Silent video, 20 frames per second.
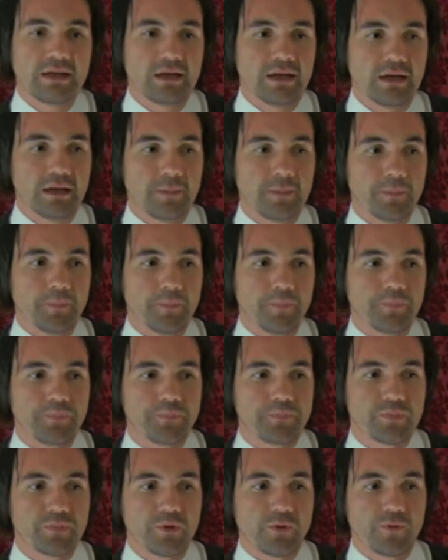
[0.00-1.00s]
Um,
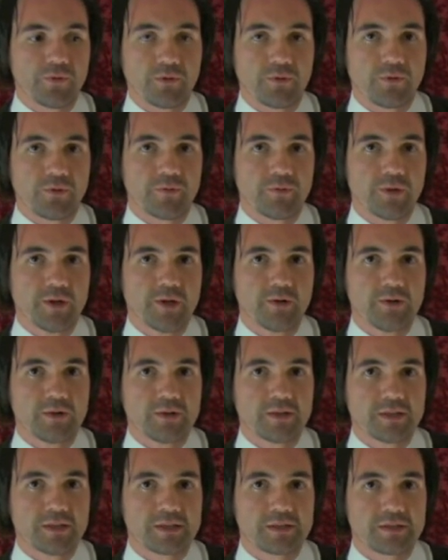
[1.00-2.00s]
and from, from there,
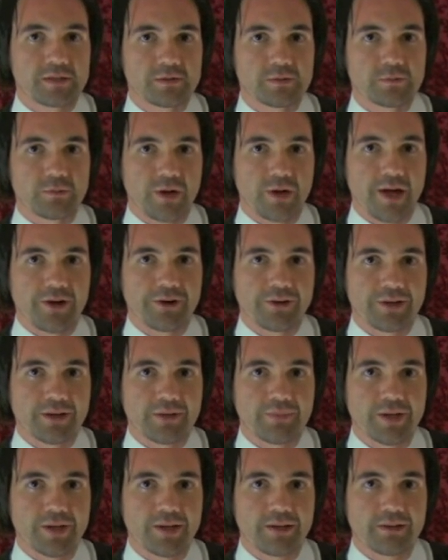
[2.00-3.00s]
that's where anarchy
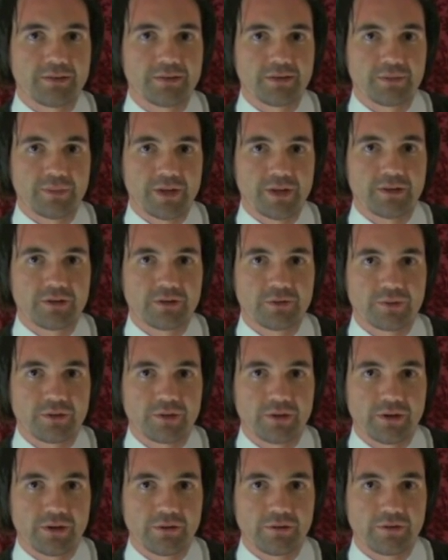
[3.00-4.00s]
begins. It begins with
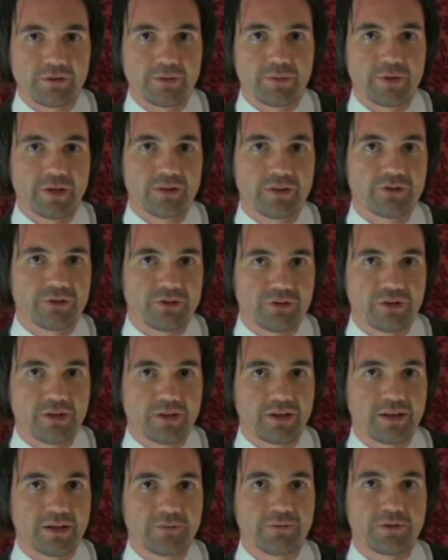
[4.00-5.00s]
you. It begins,
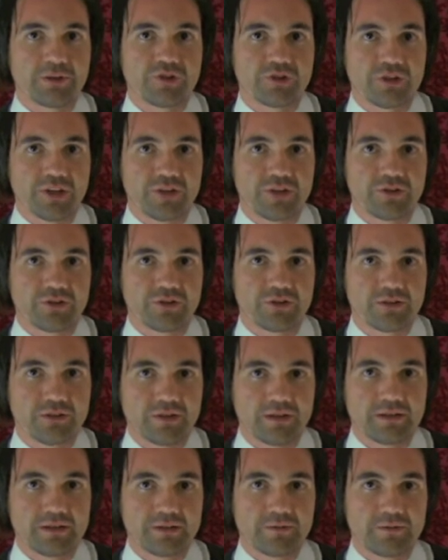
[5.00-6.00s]
again, with change,
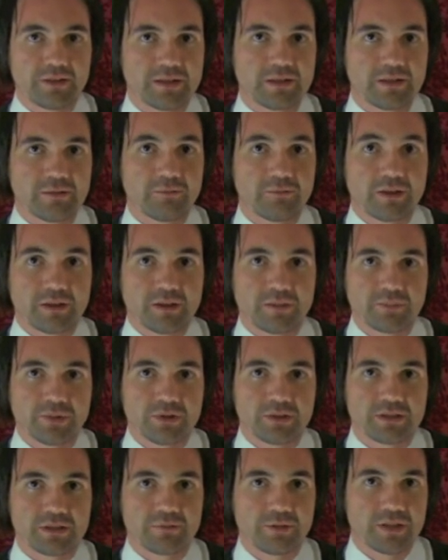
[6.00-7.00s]
eh, with, with the
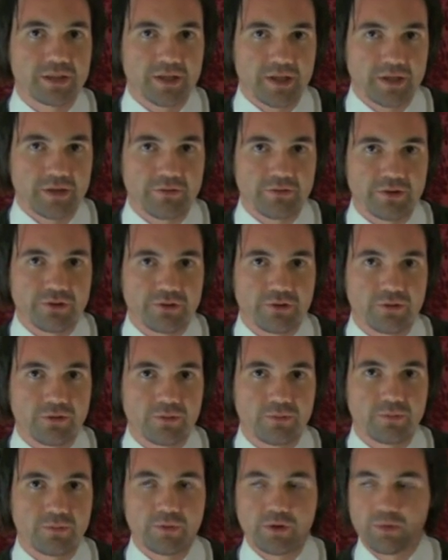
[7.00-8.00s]
person, with the individual.
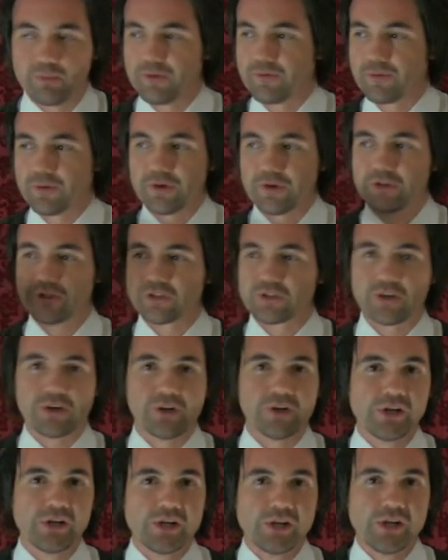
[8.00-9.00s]
You know, before you
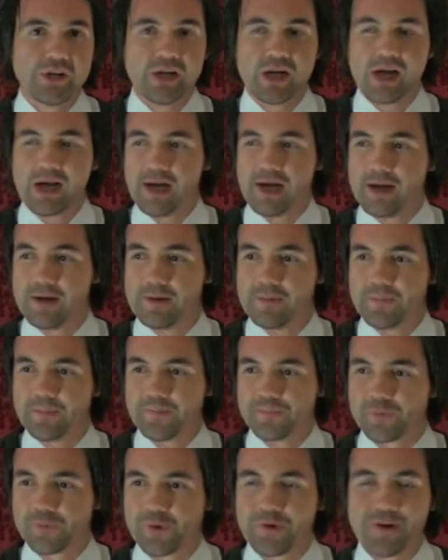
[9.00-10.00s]
start
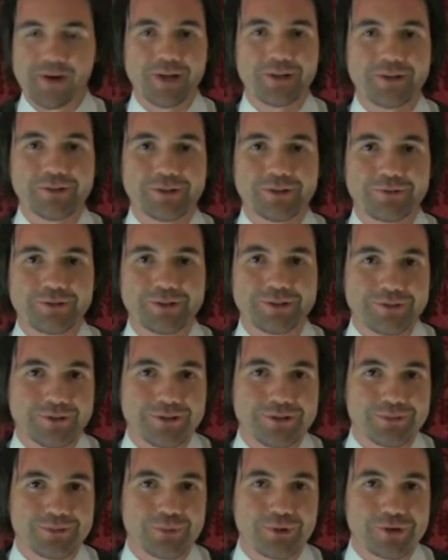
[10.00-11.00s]
um, going out there with
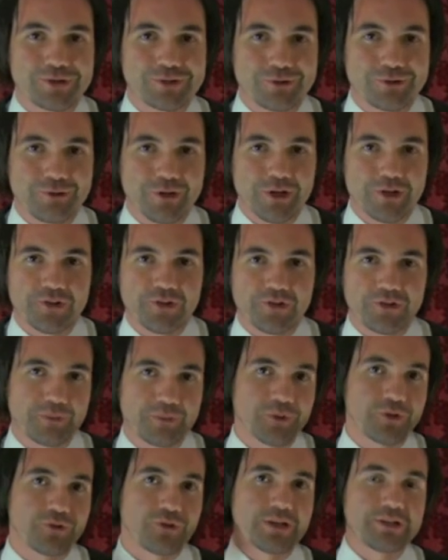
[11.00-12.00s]
your interpersonal
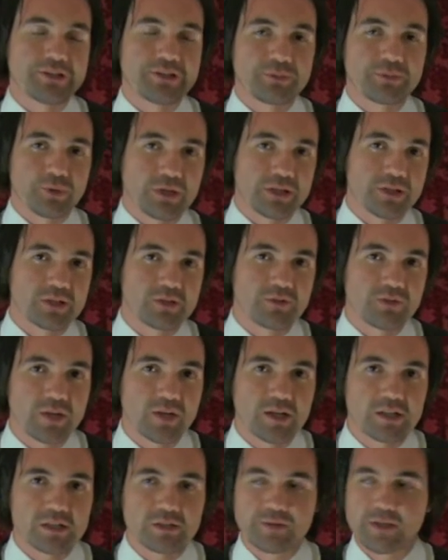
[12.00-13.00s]
relationship and trying to spread this
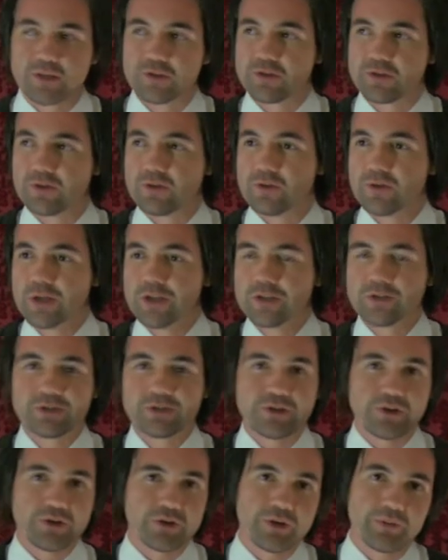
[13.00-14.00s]
philosophy to, to
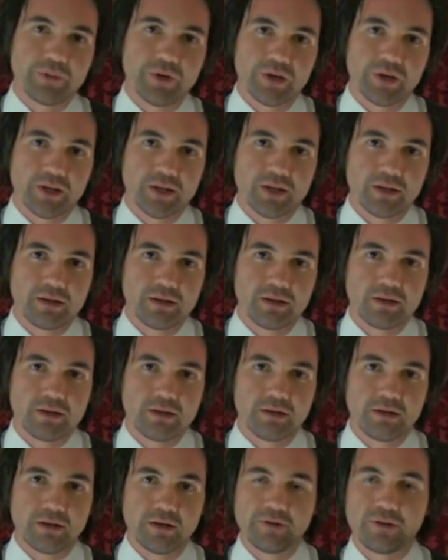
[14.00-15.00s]
your community.
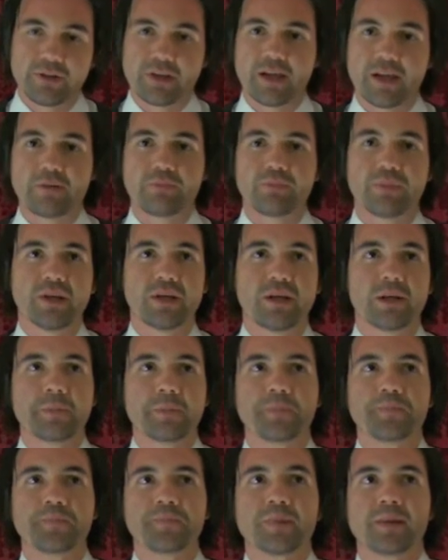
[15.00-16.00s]
You know, you can't
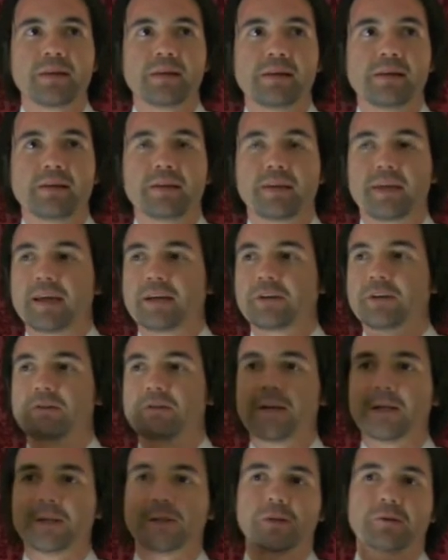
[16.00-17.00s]
be, you can't go
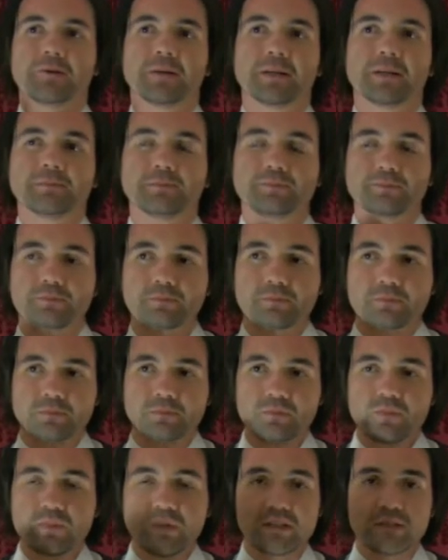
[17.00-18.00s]
out there and
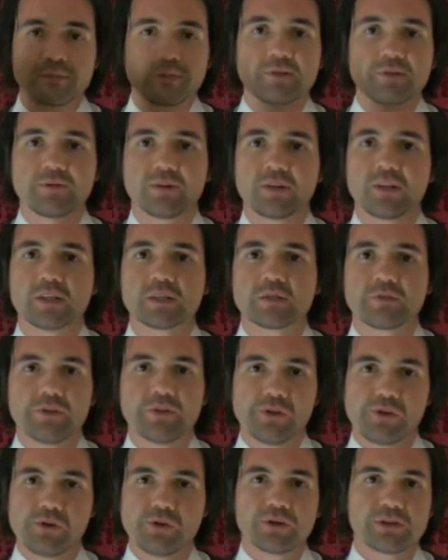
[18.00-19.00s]
Express philosophy,
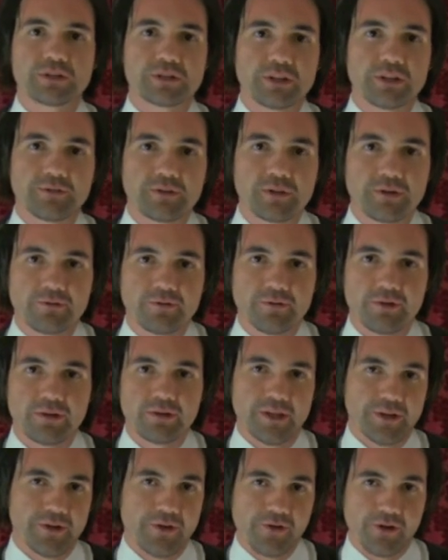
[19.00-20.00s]
you yourself don't feel
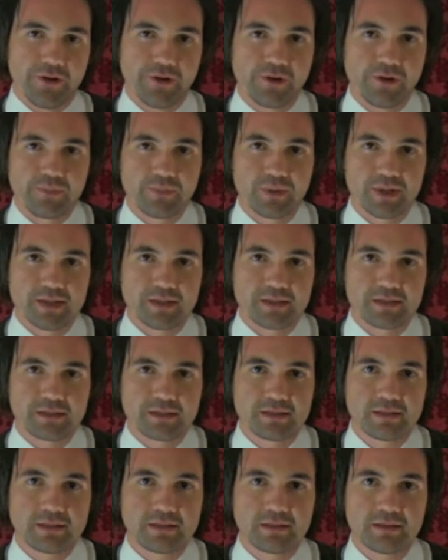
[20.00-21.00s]
that you're in a good
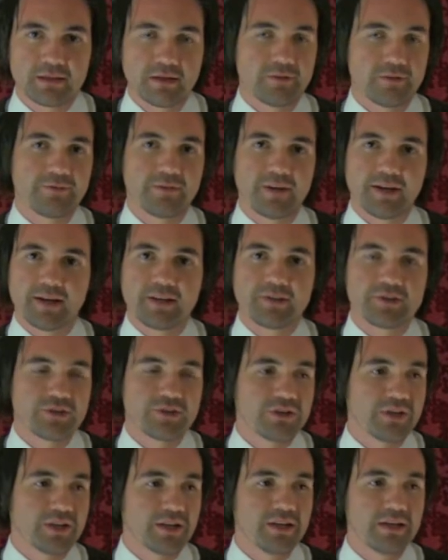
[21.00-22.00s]
place, you know,
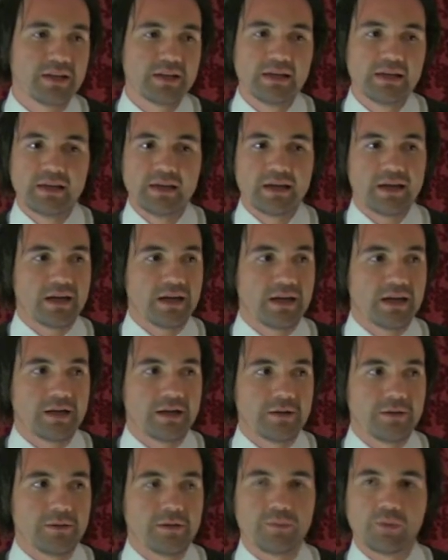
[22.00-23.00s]
financially,
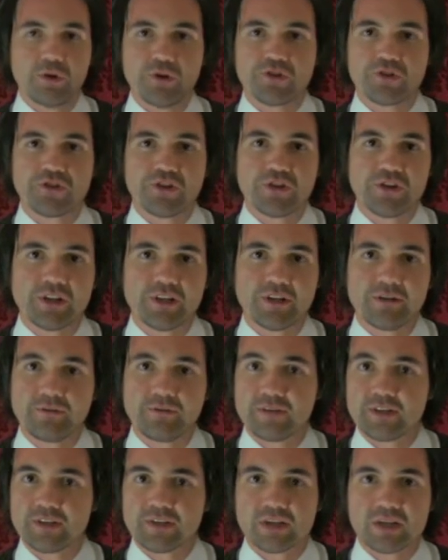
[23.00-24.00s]
uh, emotionally,
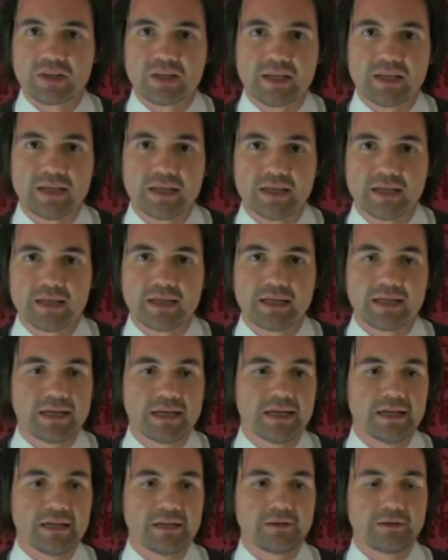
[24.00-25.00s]
physically.
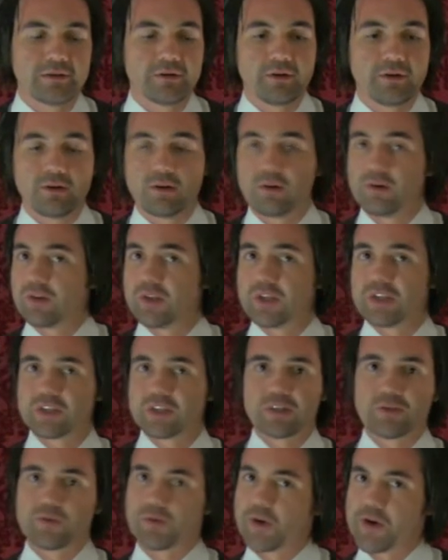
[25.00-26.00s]
Uh, all, all, of this
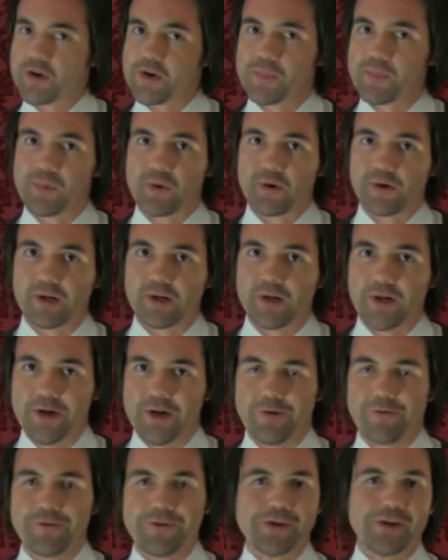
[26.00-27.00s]
is very important. You
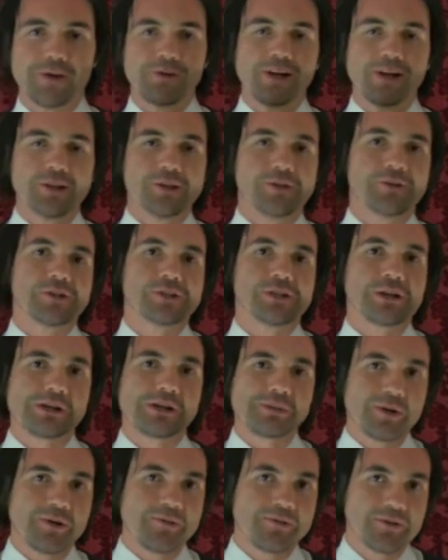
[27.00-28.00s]
know, if you go out there and talk
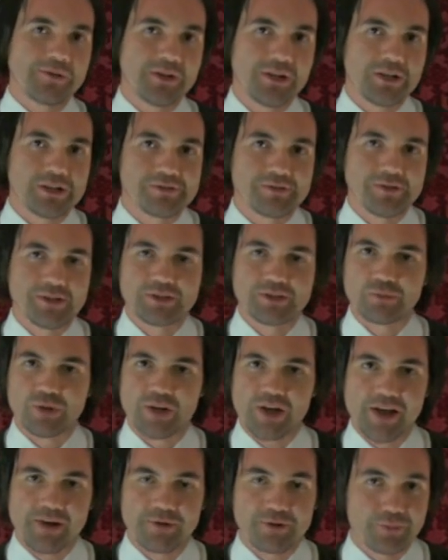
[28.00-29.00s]
about philosophy and
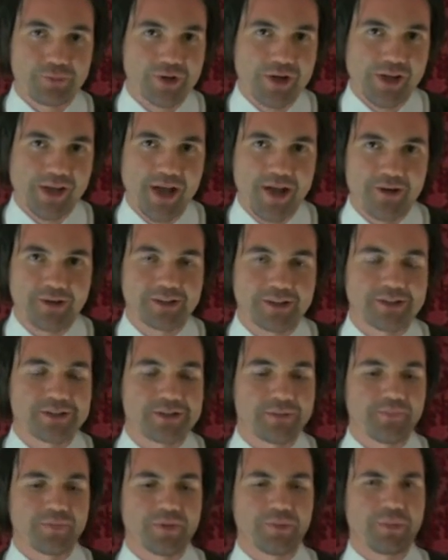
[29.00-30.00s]
spread, spreading
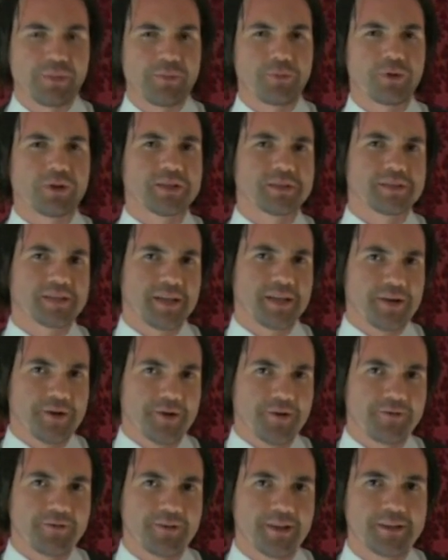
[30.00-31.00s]
anarchism, then people can see in
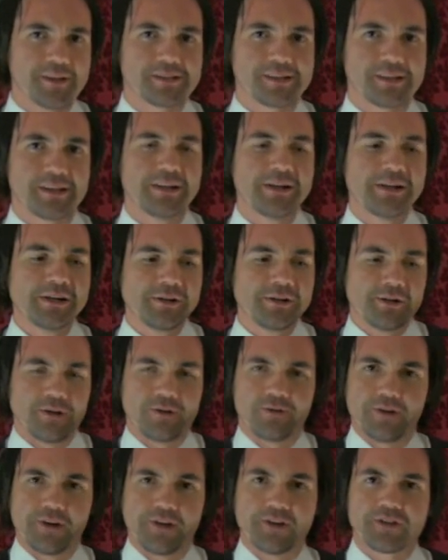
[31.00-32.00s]
your face that
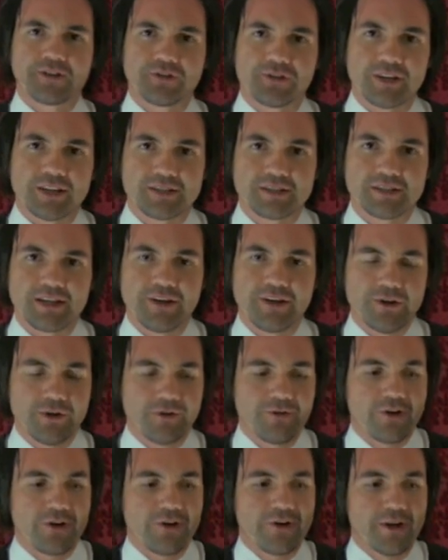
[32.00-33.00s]
you're very stressed out. You're
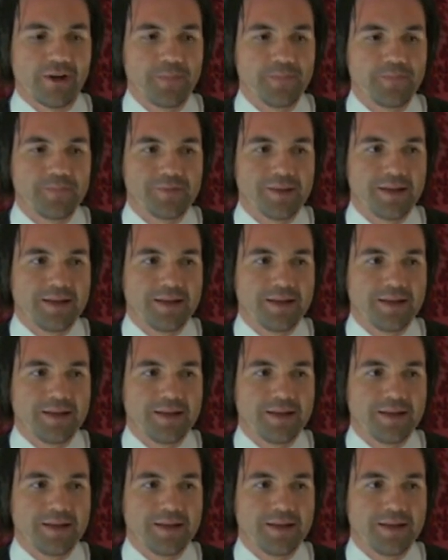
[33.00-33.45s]
very,